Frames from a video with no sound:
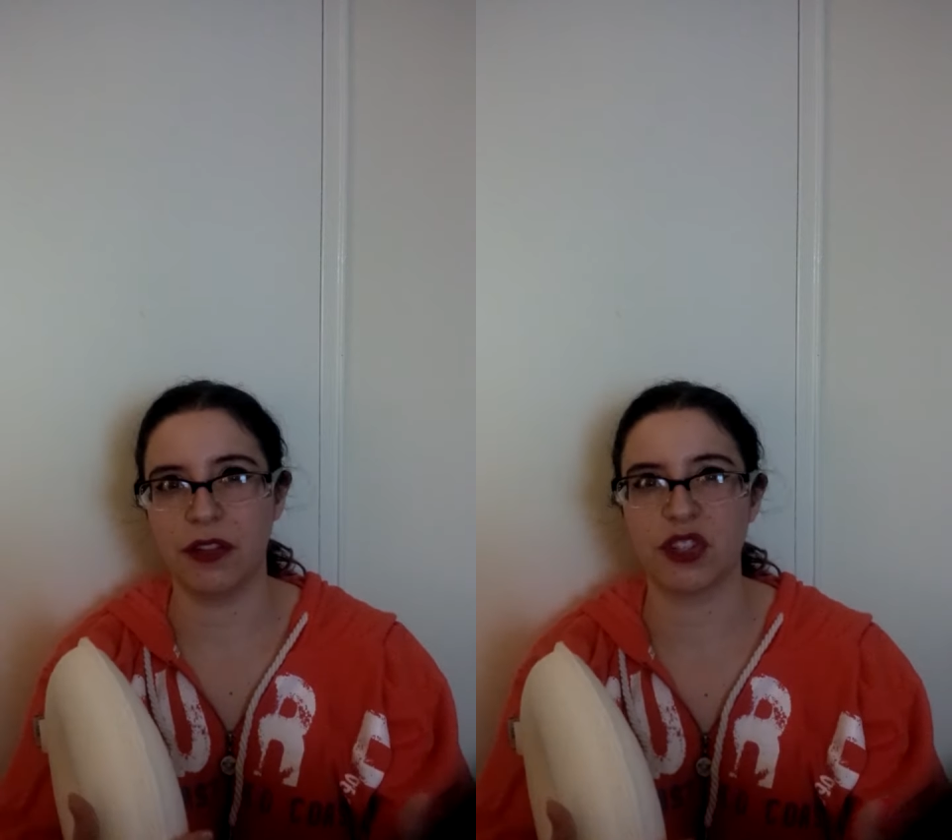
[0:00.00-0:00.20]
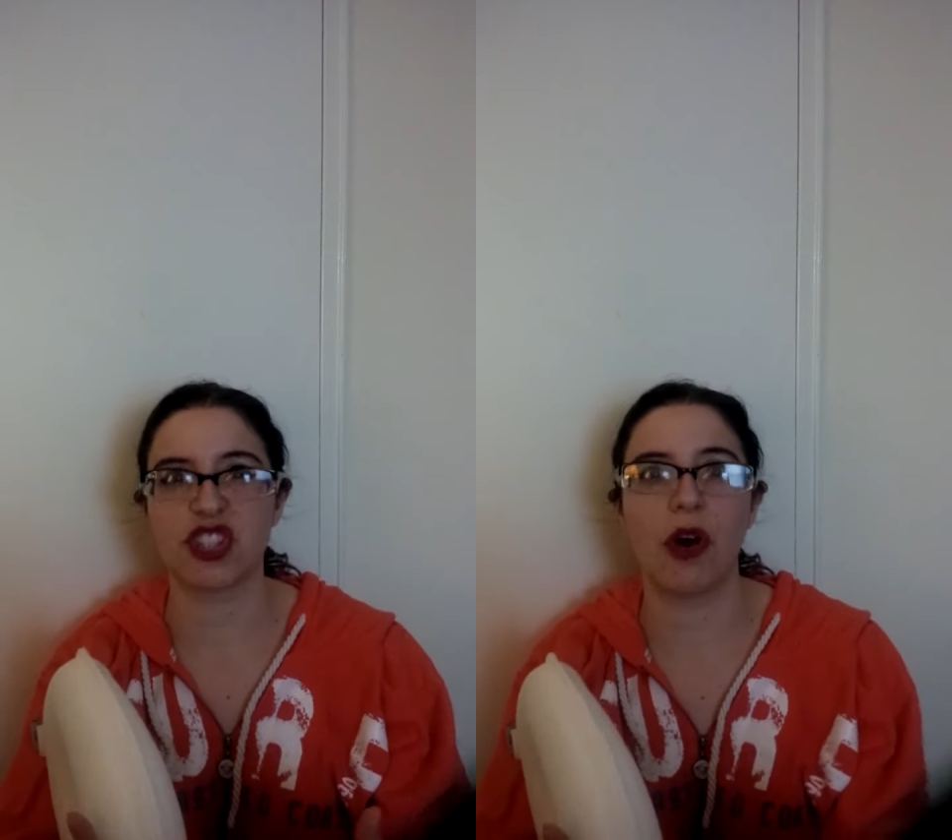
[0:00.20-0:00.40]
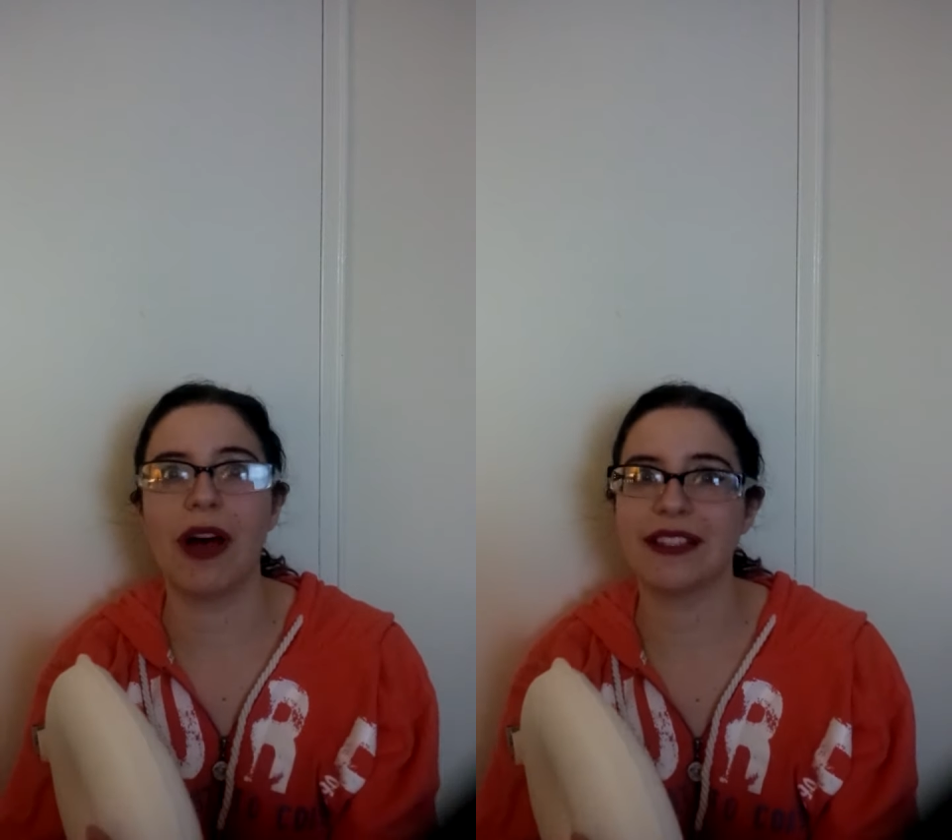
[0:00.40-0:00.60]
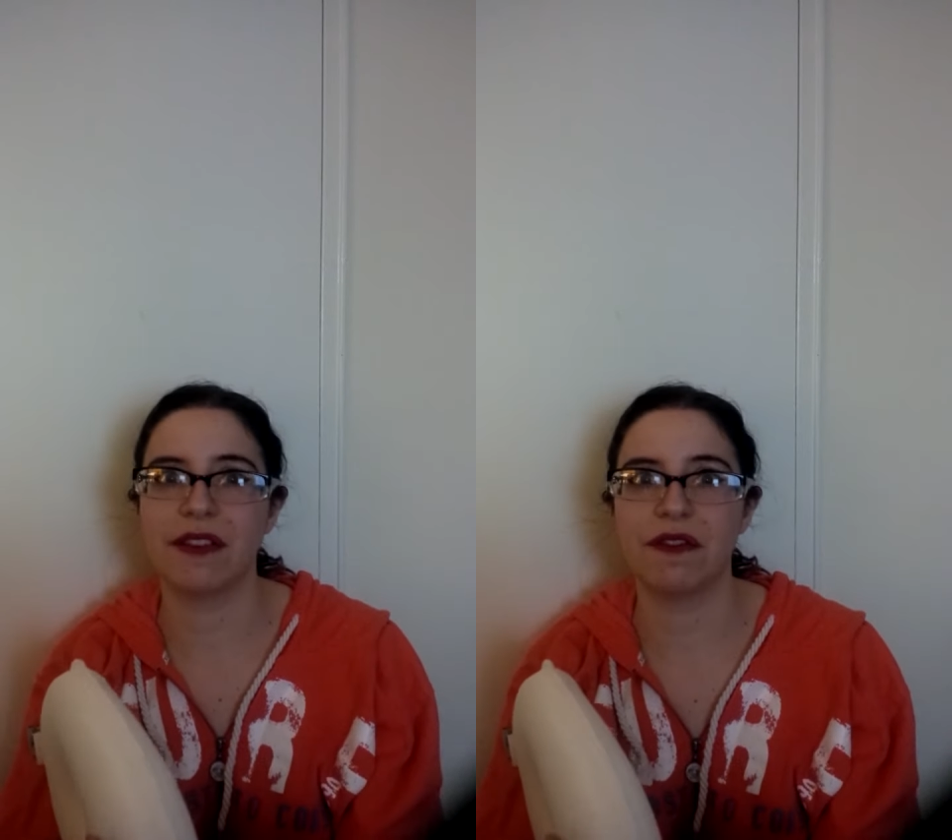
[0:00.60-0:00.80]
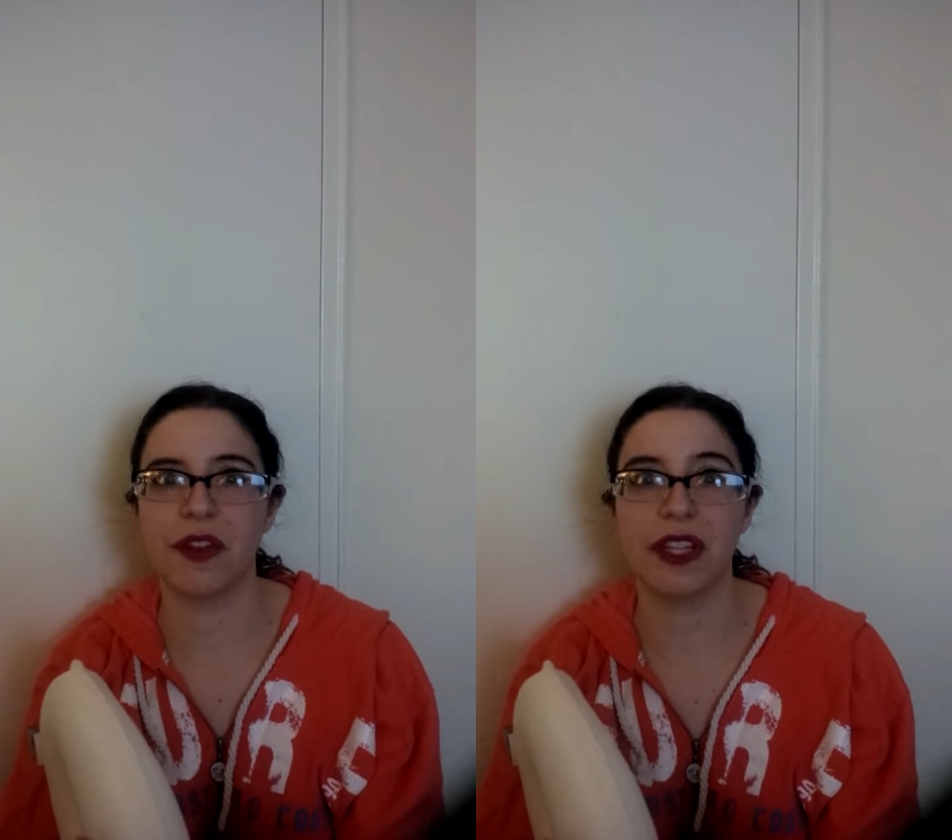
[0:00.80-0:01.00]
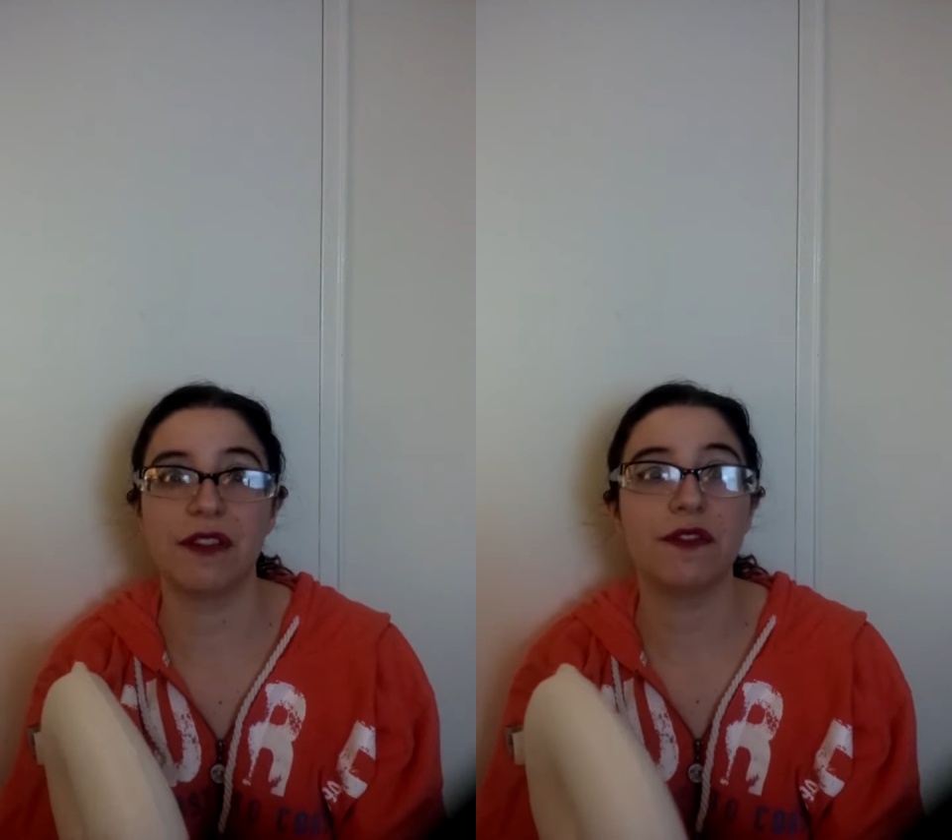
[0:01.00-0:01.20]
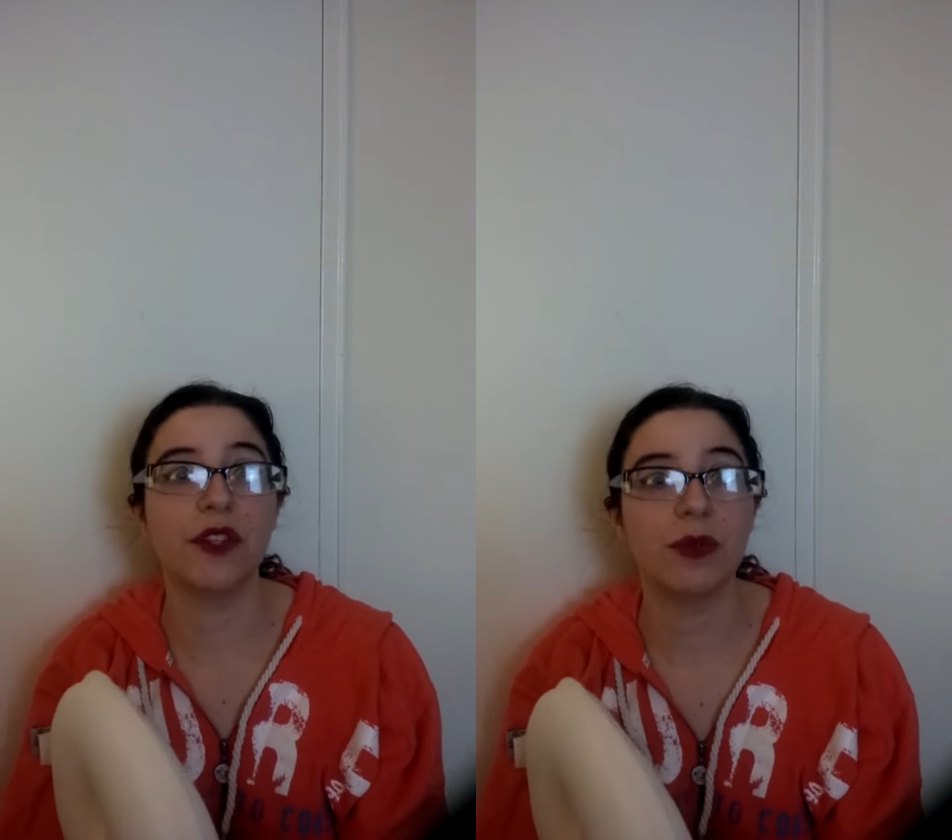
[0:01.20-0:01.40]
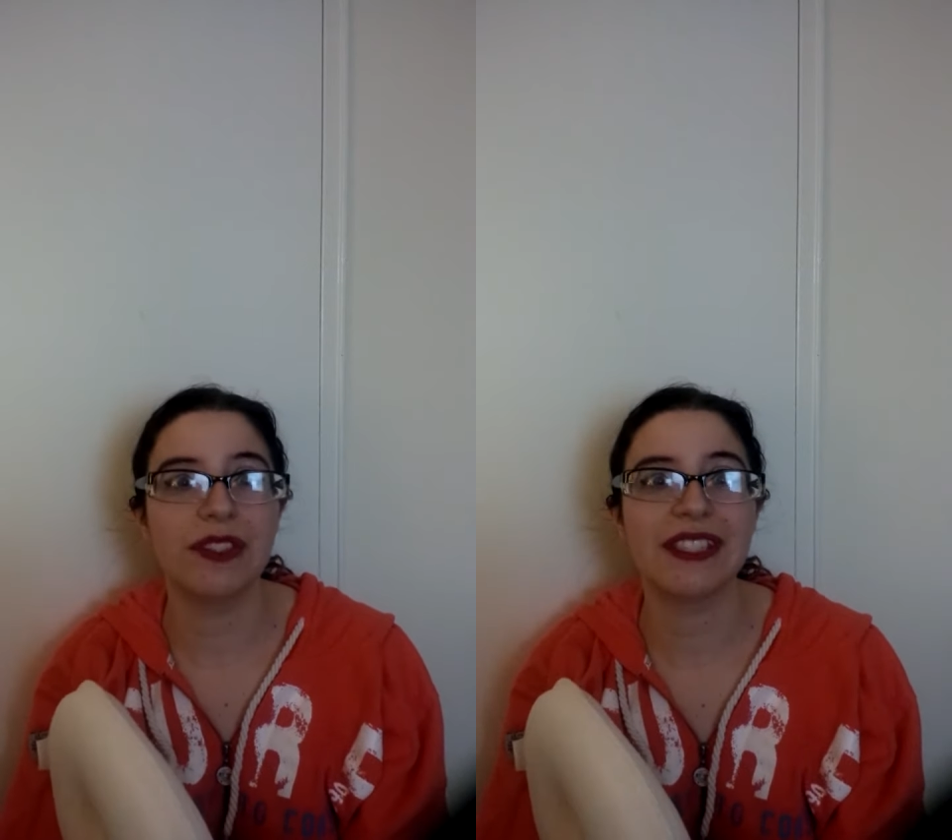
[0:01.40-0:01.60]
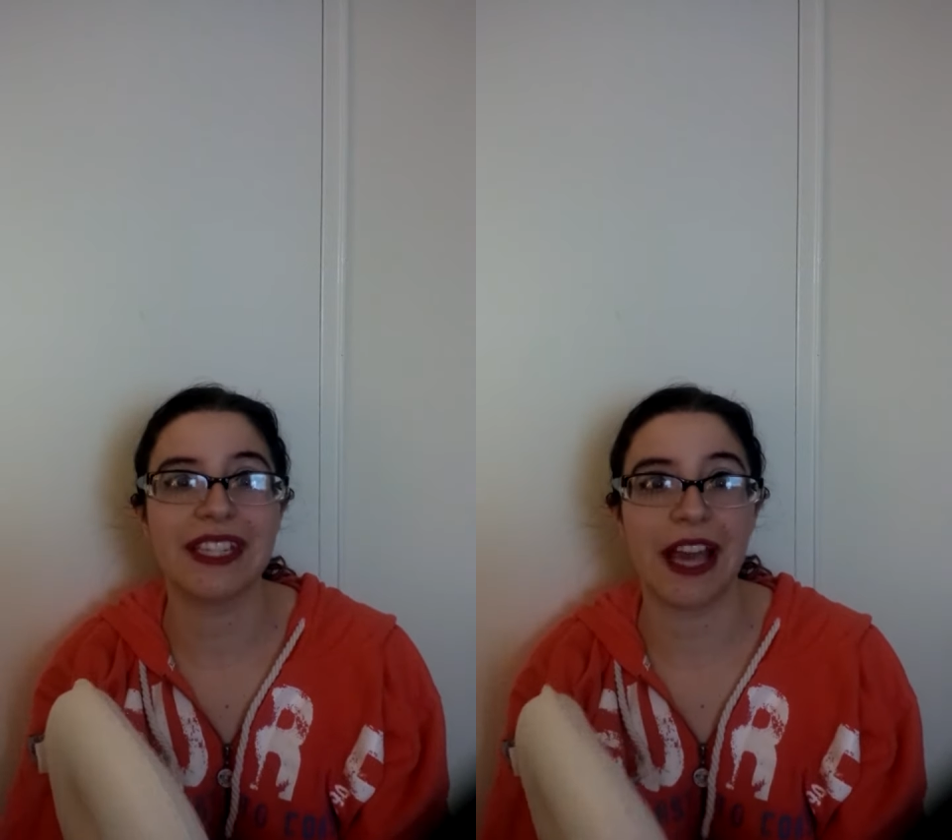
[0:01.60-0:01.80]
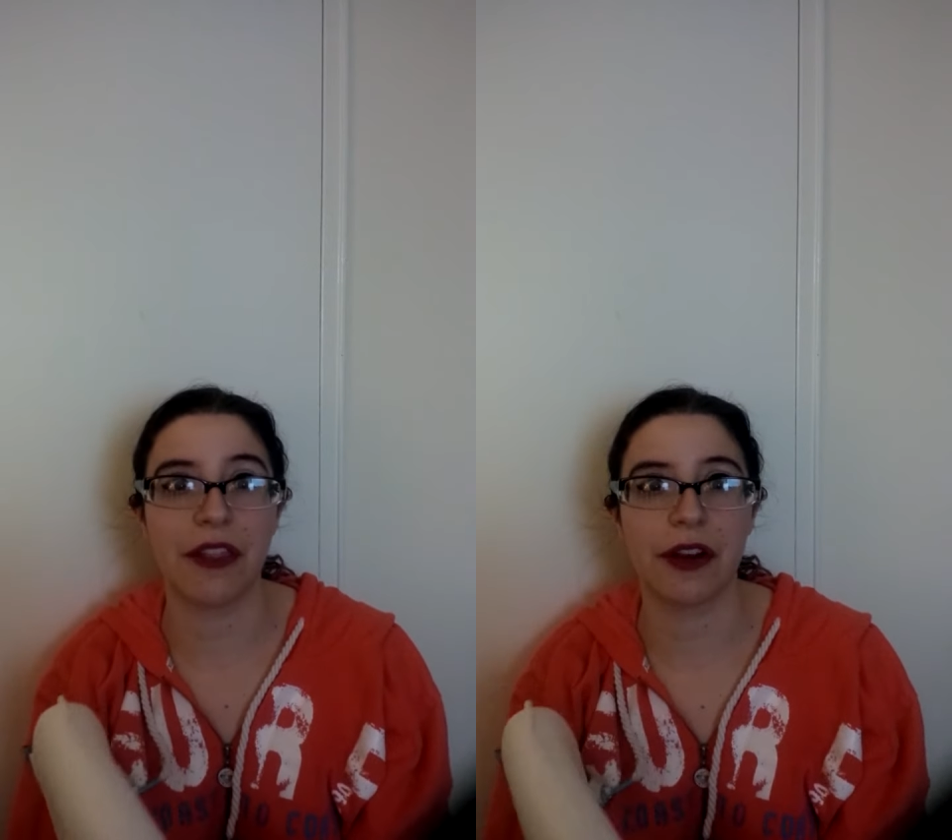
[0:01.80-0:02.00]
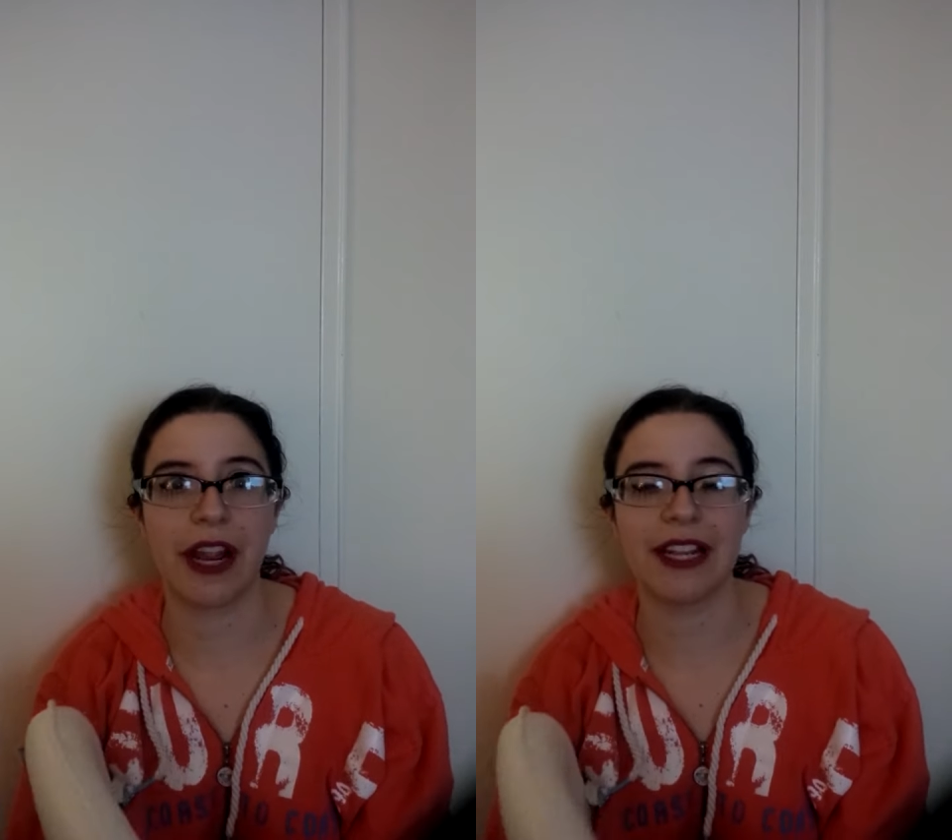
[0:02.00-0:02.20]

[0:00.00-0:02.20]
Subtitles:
skull hasn't fully fused together,